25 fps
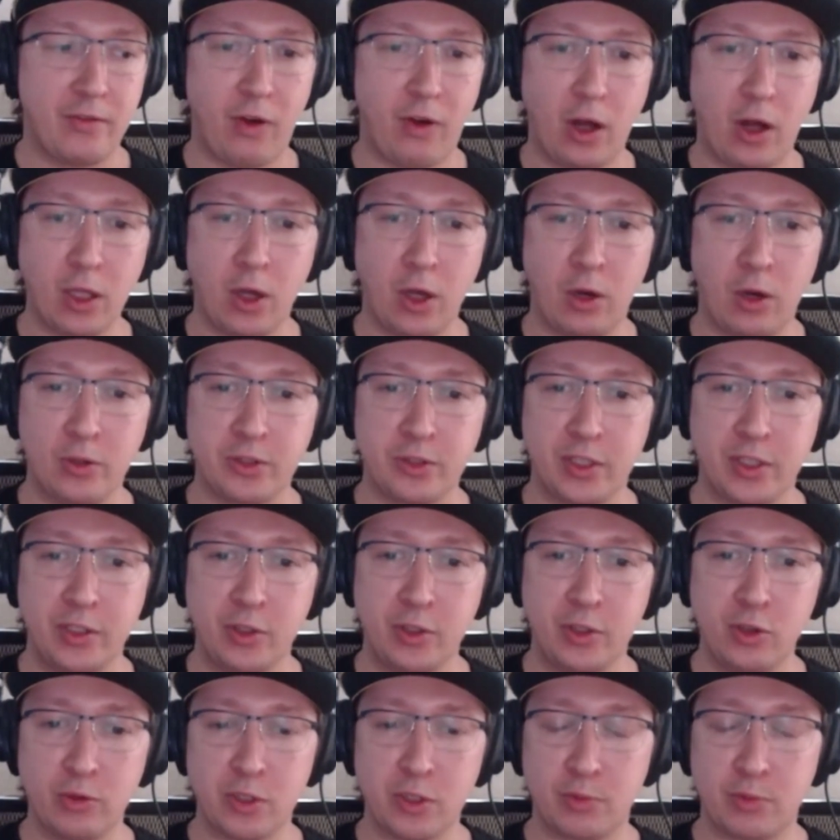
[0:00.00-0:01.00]
follow on the
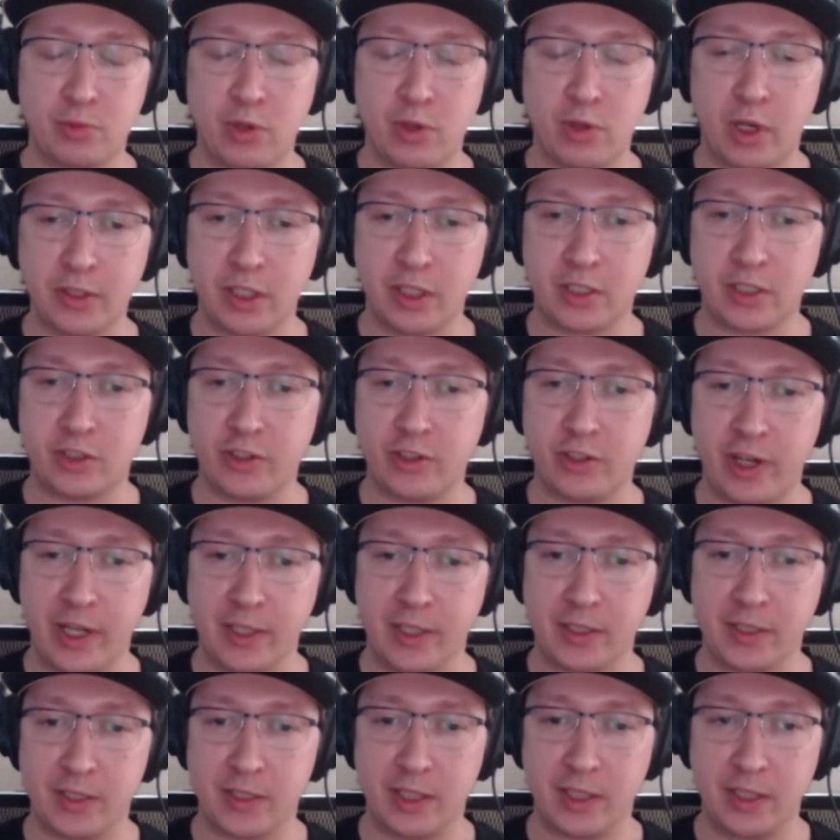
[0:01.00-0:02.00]
newest product
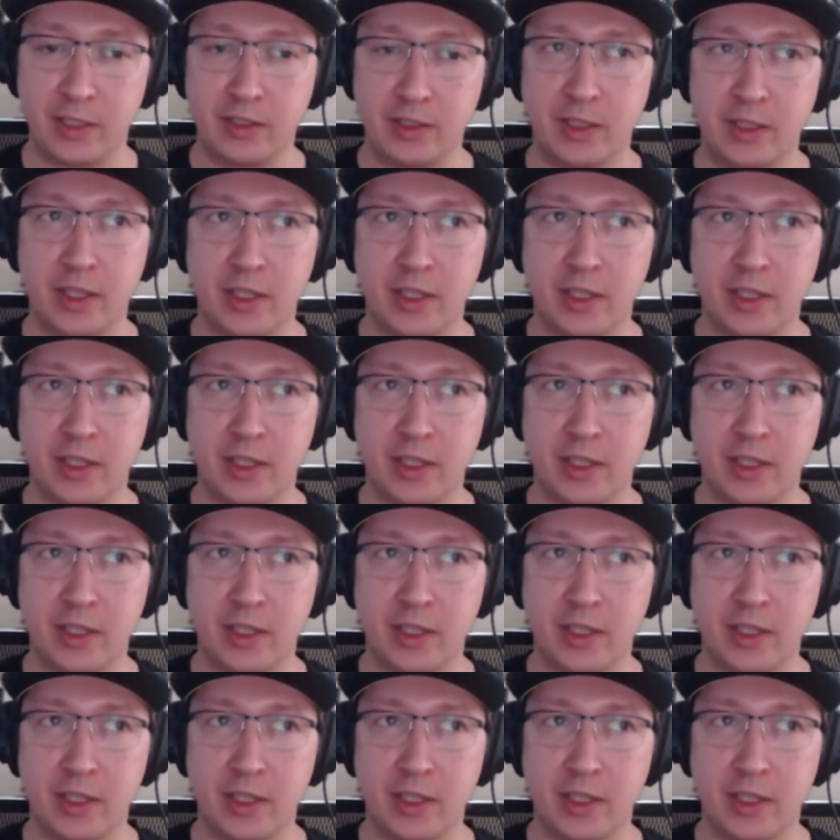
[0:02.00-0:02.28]
trends and